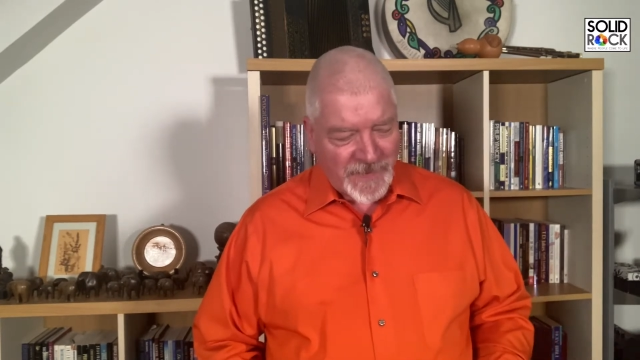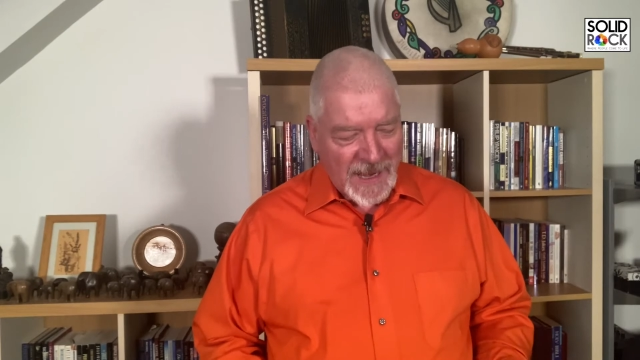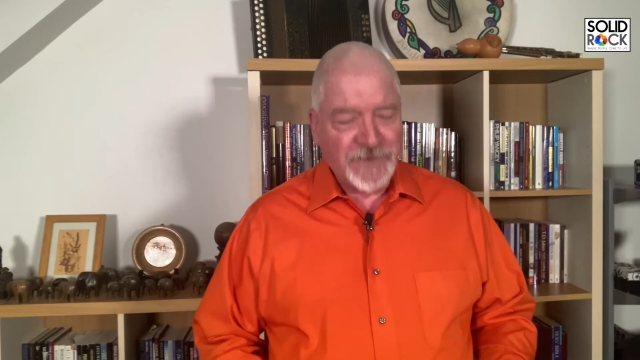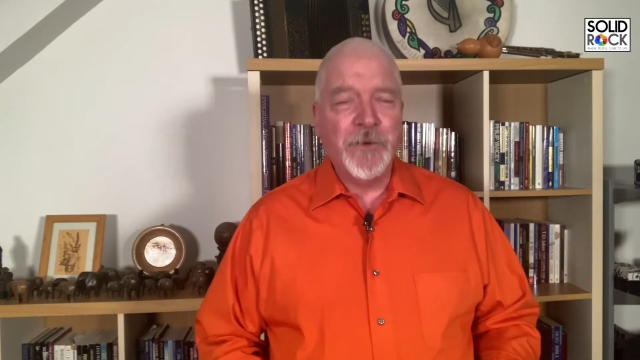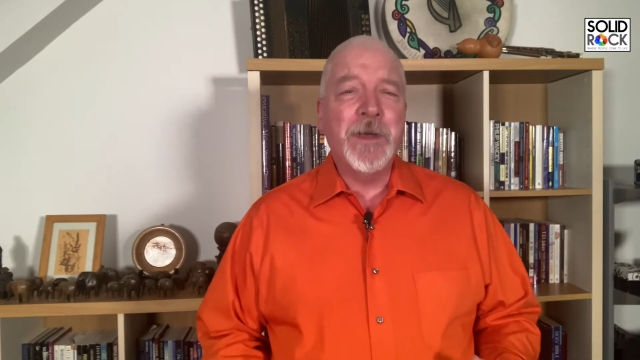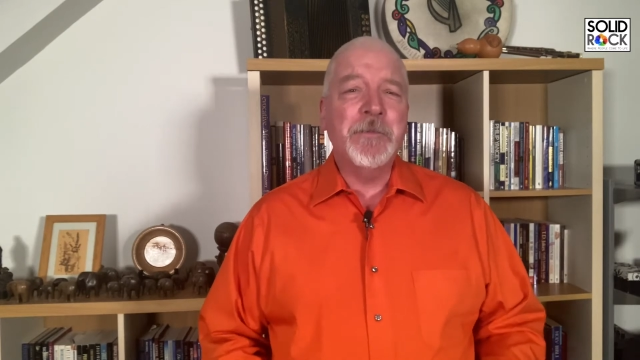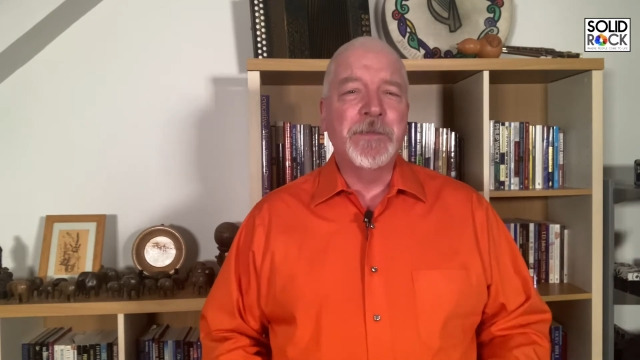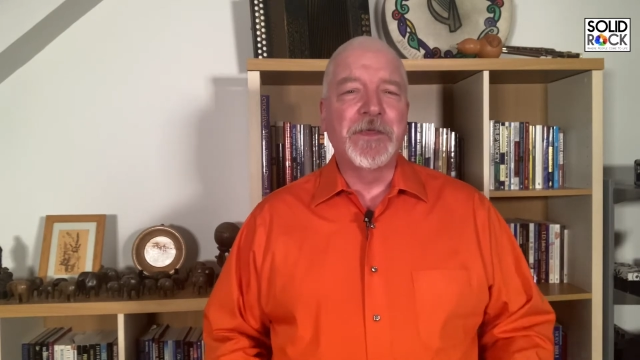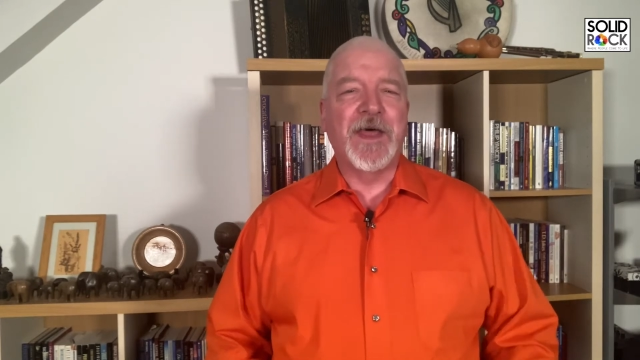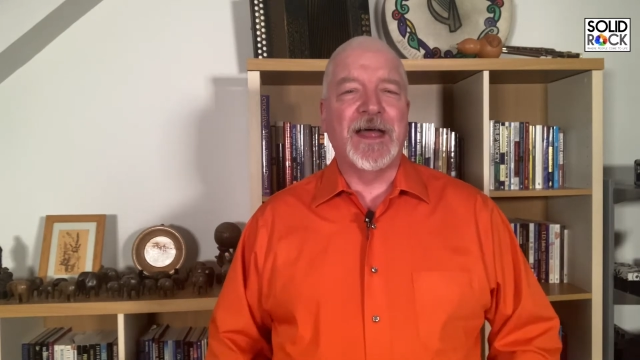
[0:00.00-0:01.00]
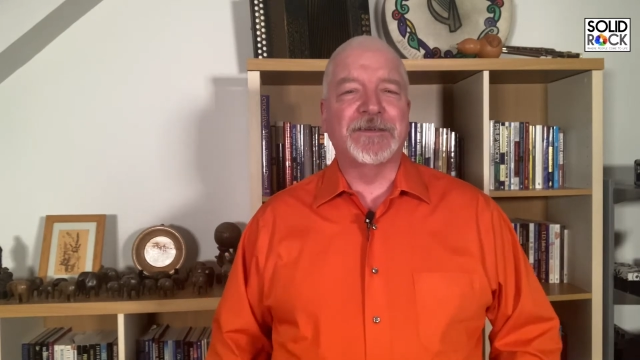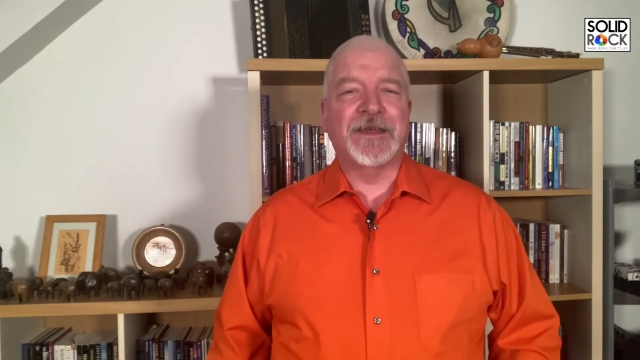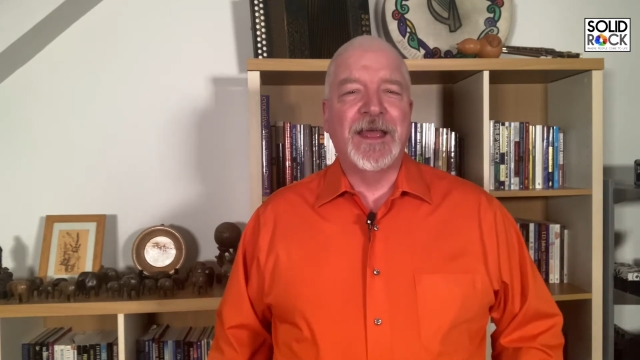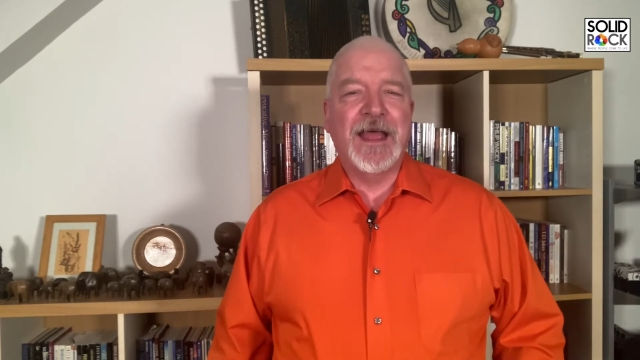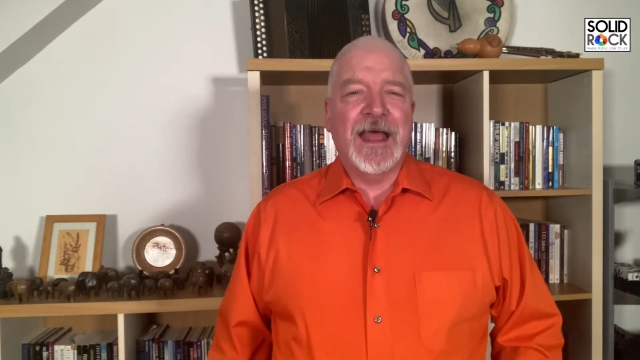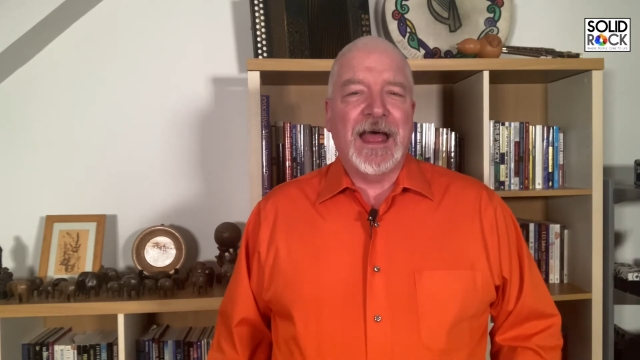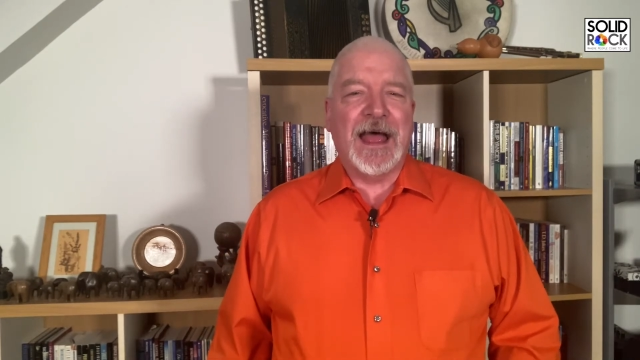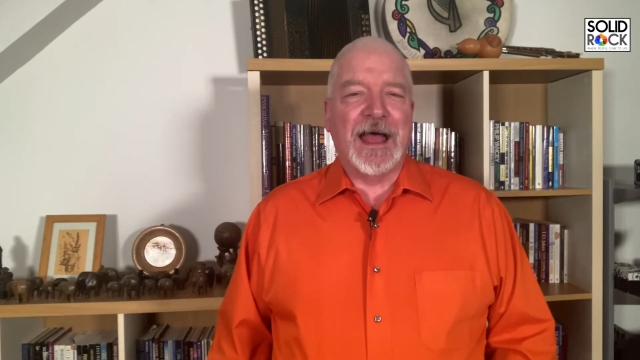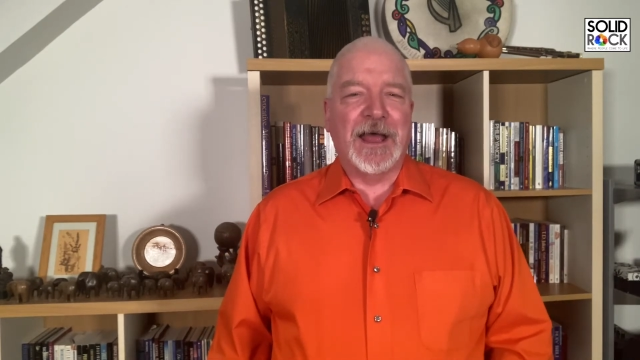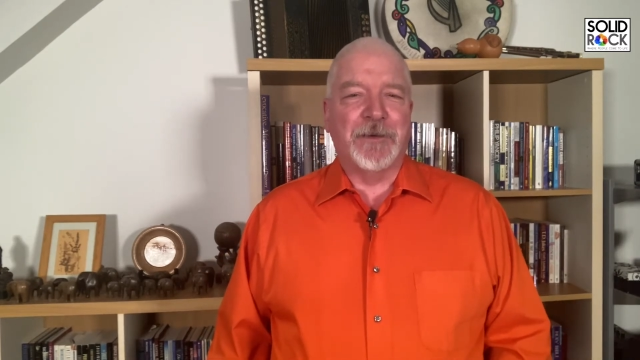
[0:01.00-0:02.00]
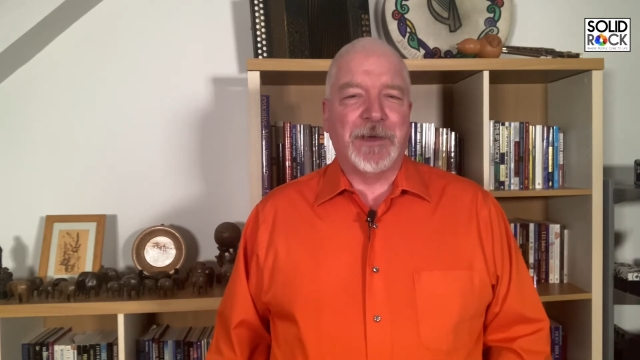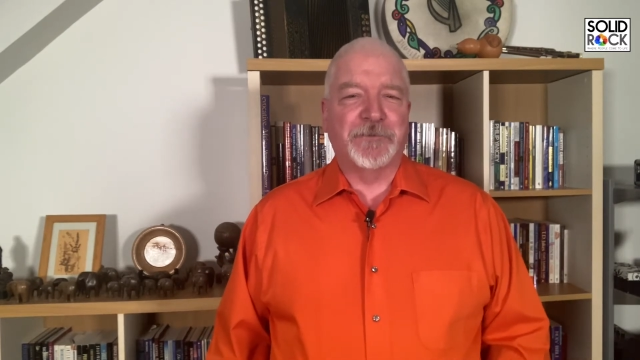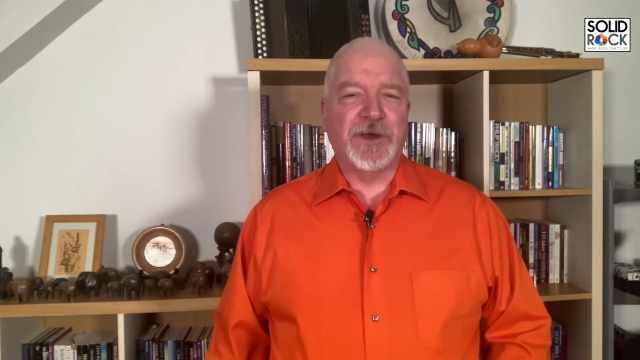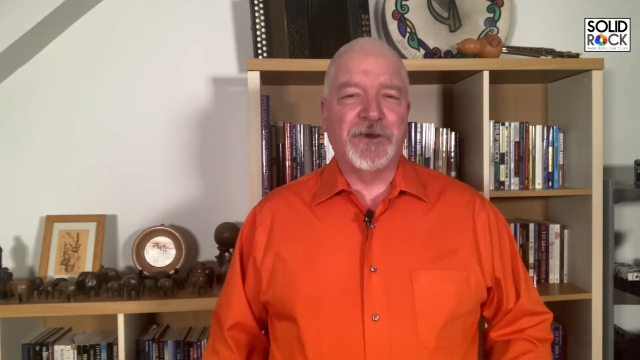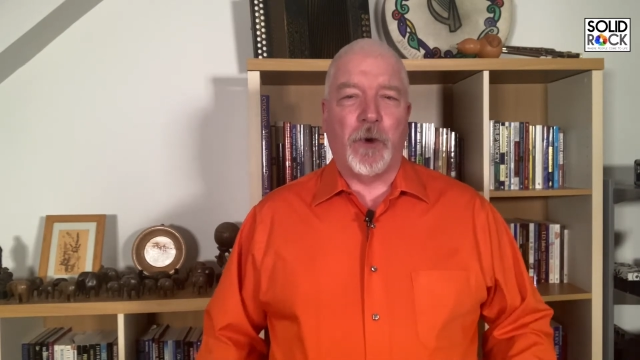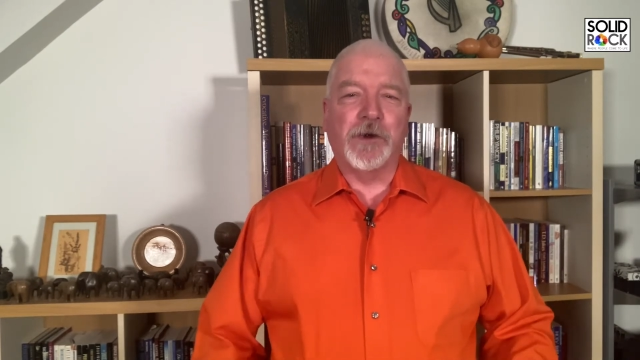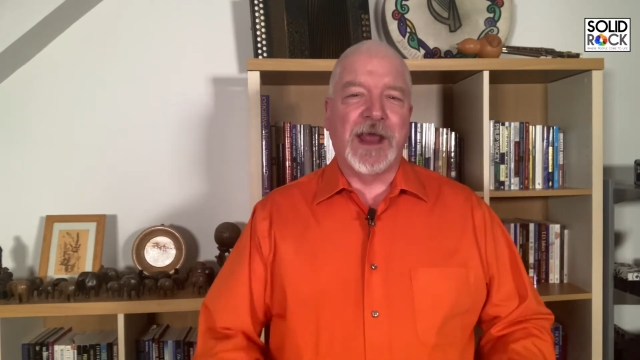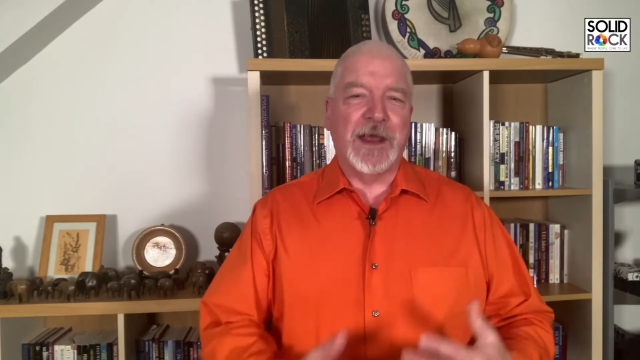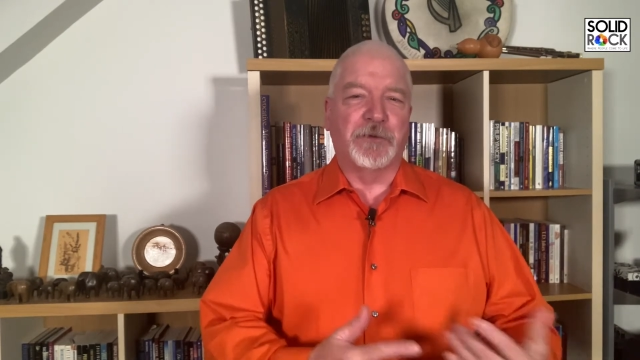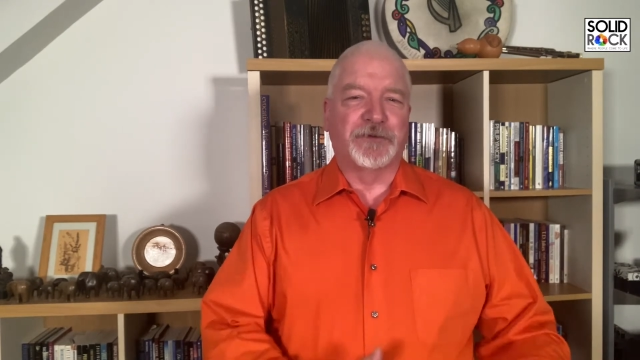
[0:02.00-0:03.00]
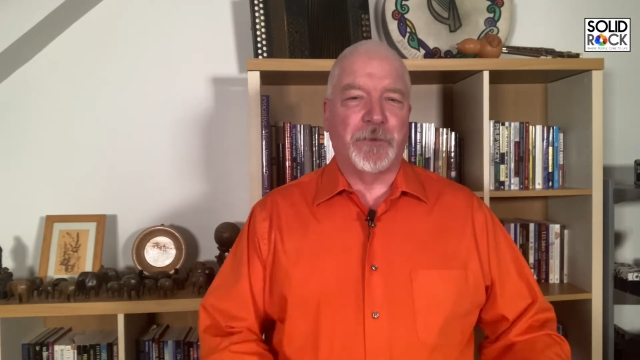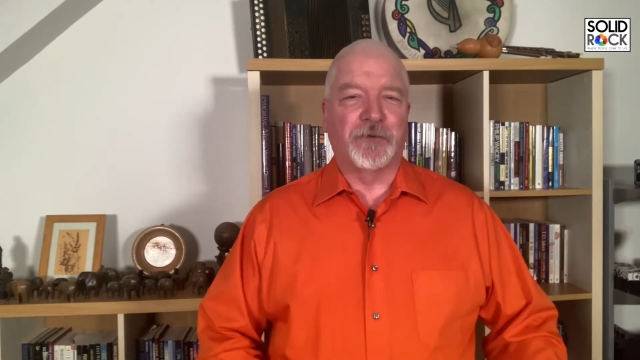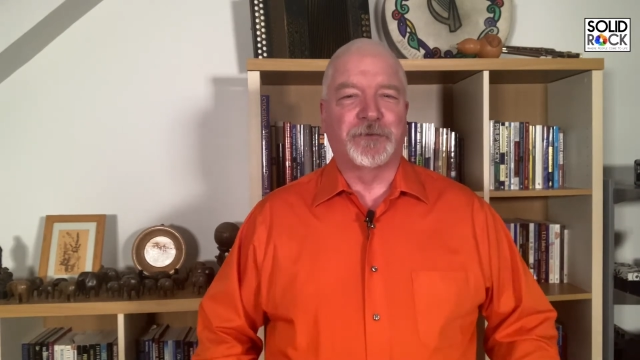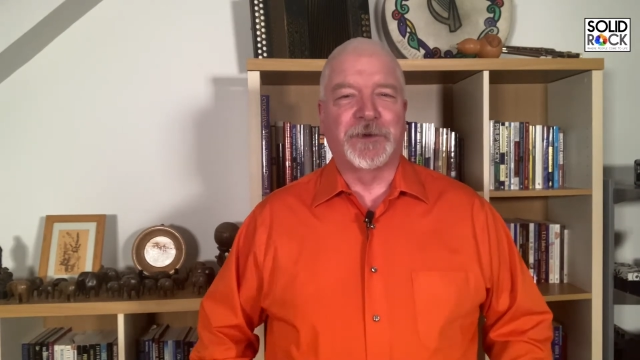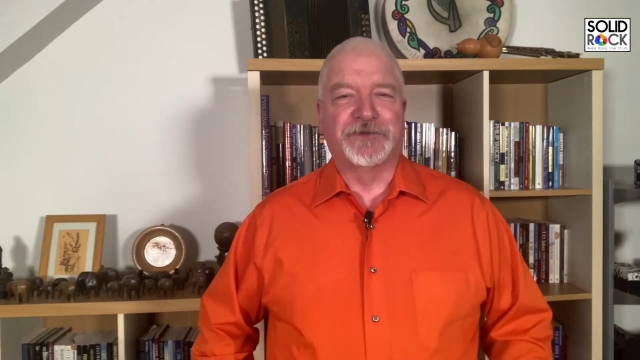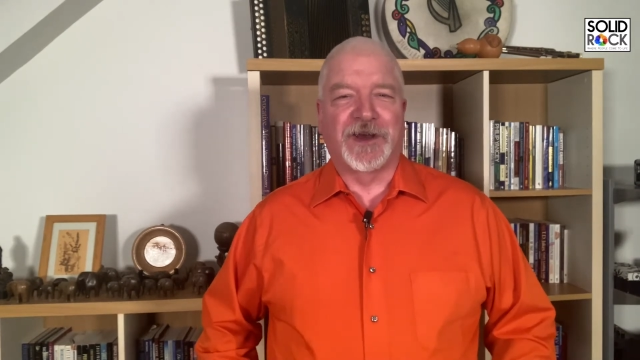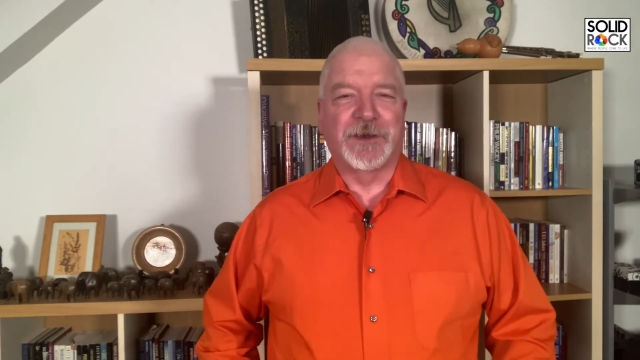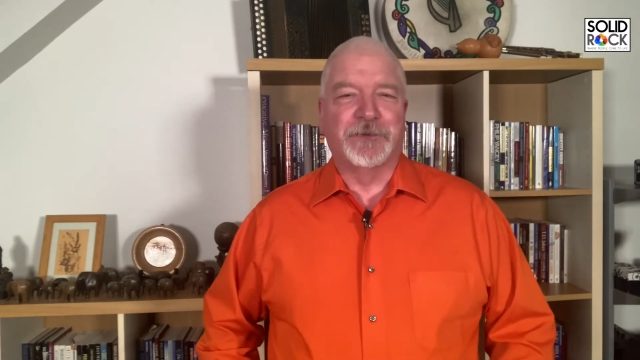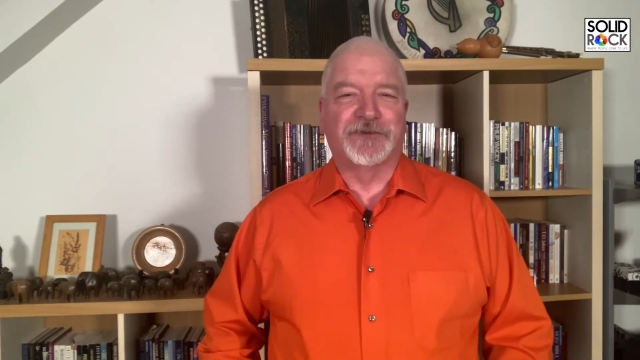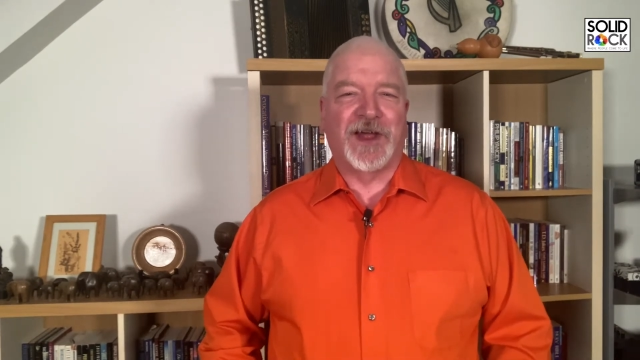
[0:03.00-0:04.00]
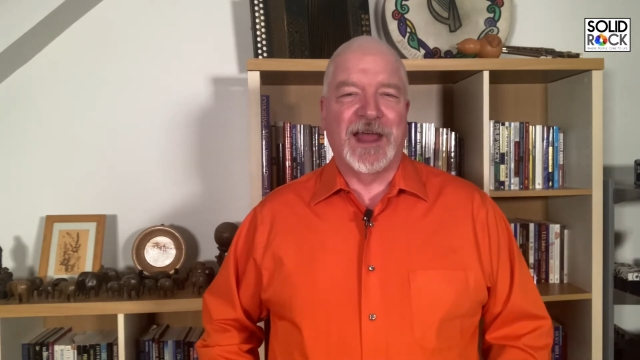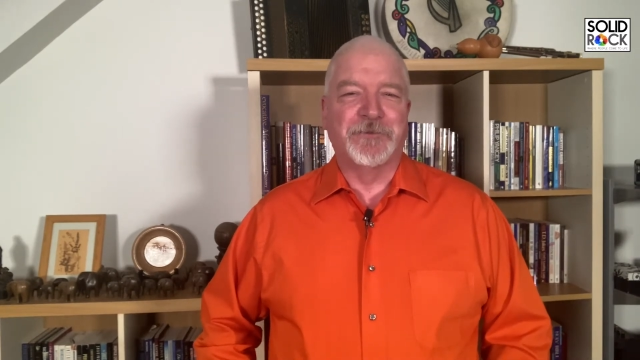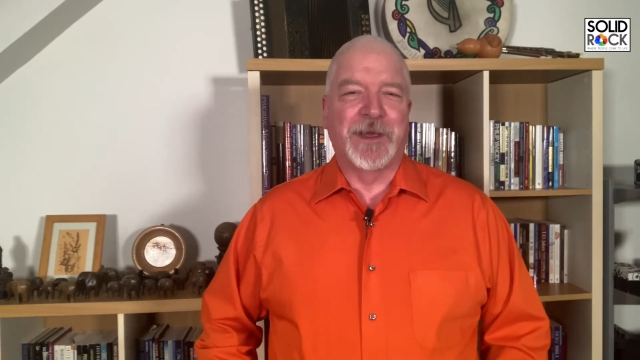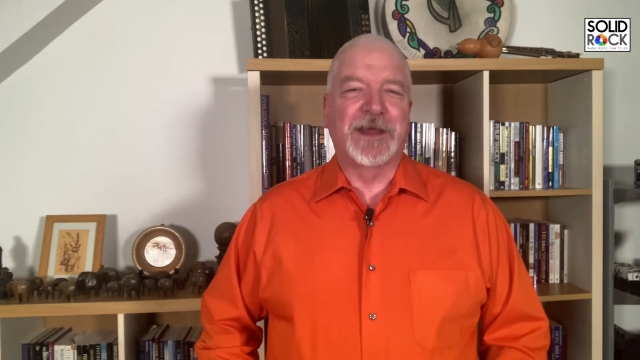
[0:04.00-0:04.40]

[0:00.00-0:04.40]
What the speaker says: I remember that my friend Jorge was supposed to be sitting beside me,